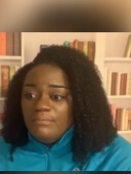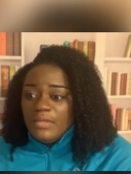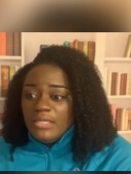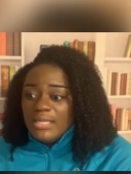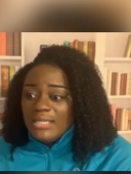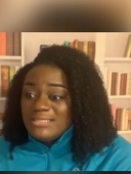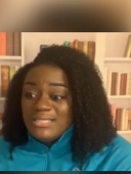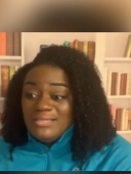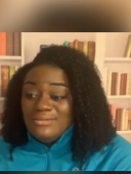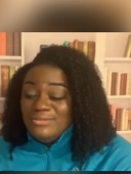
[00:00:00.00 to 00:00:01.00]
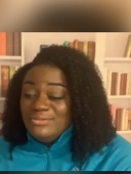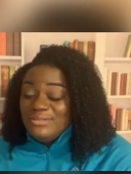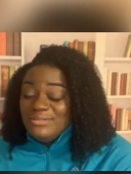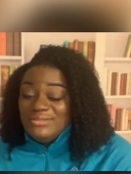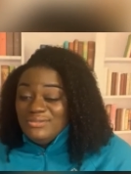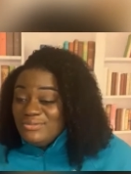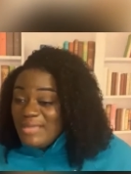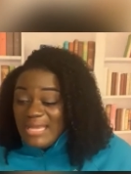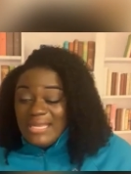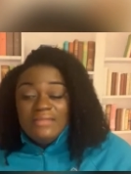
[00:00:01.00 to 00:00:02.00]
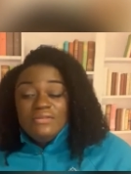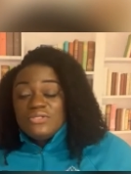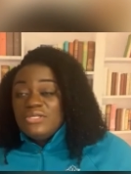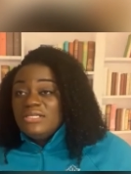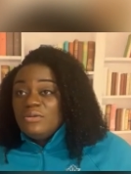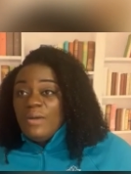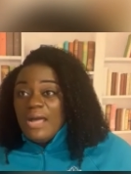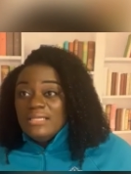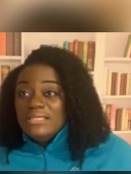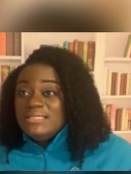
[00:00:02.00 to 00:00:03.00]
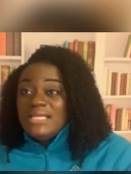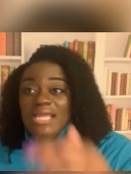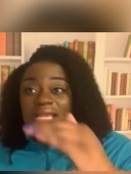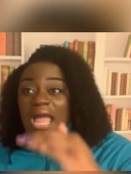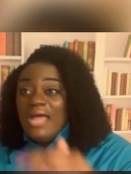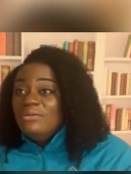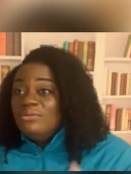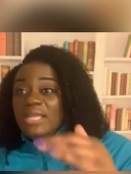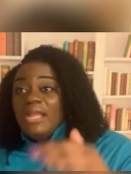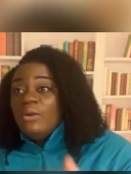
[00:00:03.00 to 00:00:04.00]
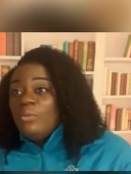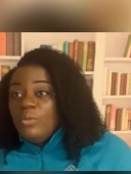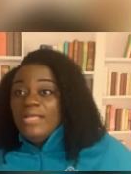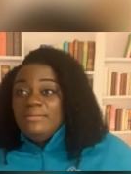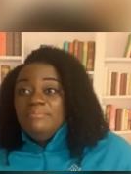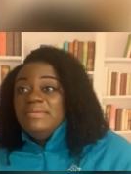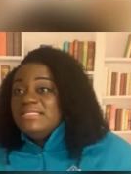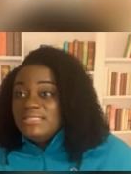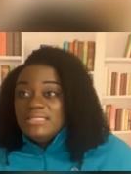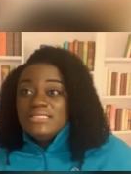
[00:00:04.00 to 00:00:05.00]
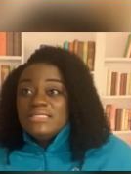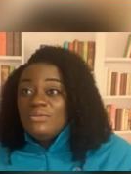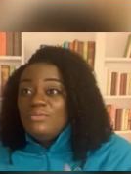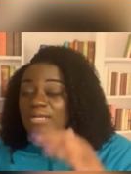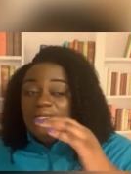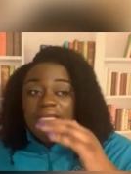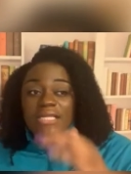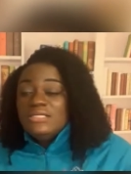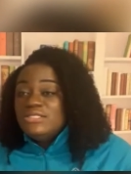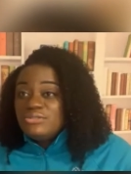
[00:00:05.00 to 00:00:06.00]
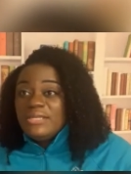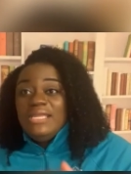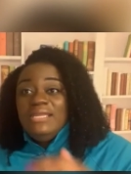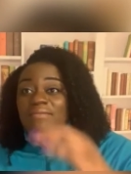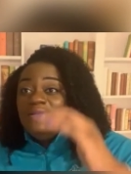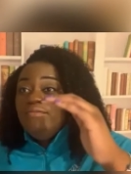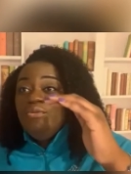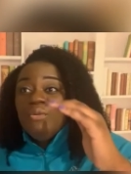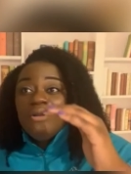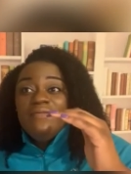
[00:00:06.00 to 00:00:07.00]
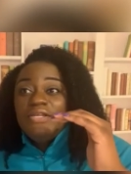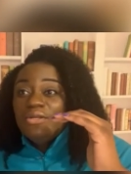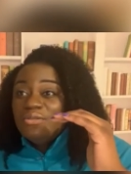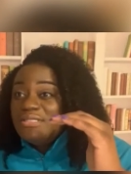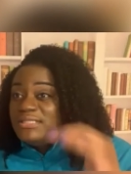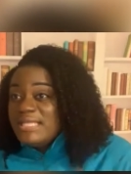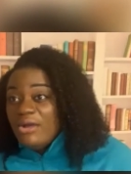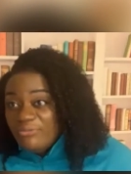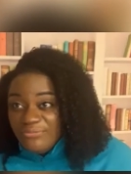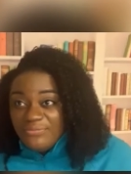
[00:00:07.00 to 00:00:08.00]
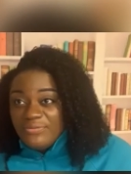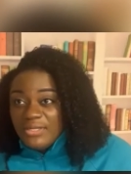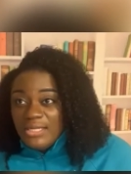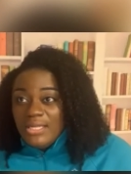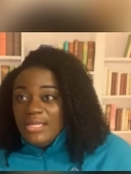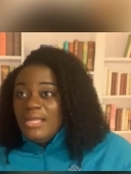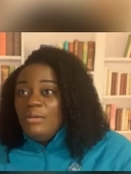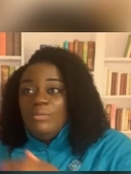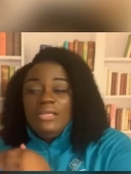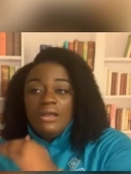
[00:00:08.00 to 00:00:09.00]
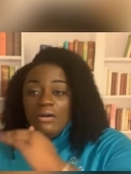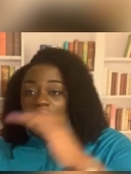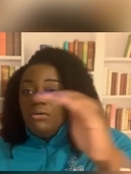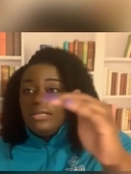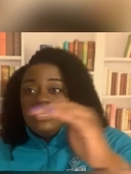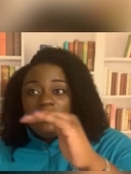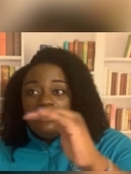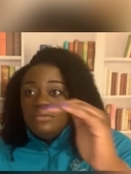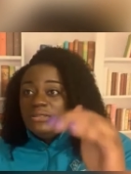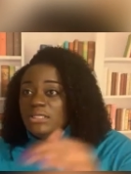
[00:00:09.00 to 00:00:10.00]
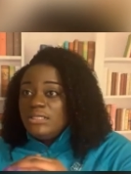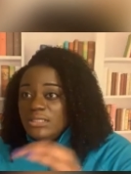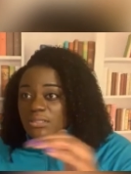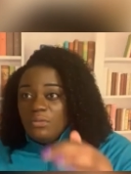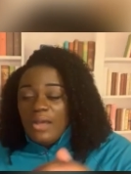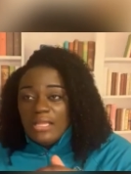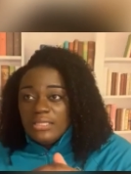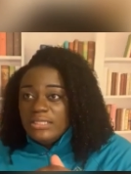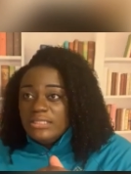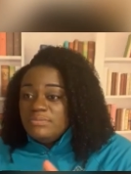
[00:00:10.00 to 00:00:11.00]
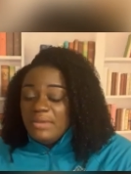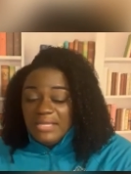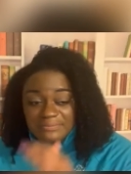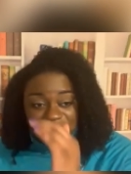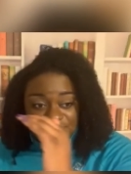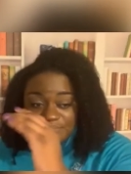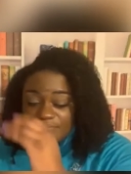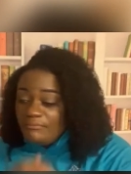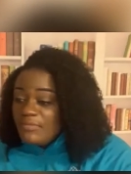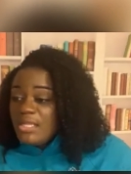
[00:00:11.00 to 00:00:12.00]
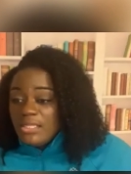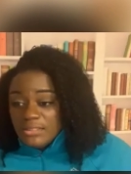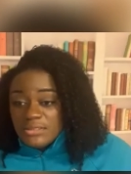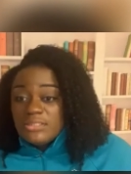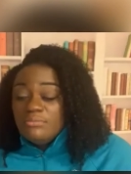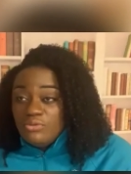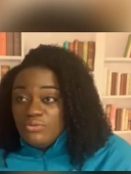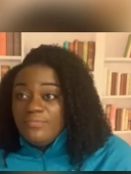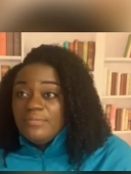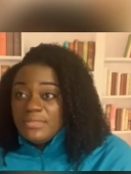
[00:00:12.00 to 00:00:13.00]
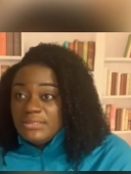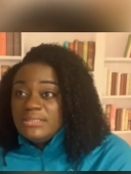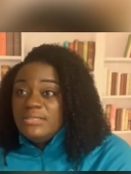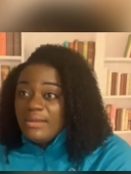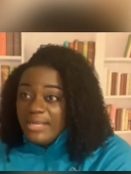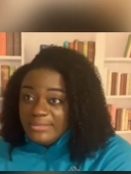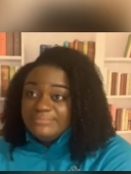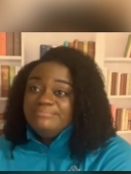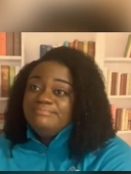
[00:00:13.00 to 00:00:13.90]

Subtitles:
But like I said, you got to have those good qualities. And I don't care what business, what industry, even if you work for yourself, we all can come with the good qualities. But to move from good to great,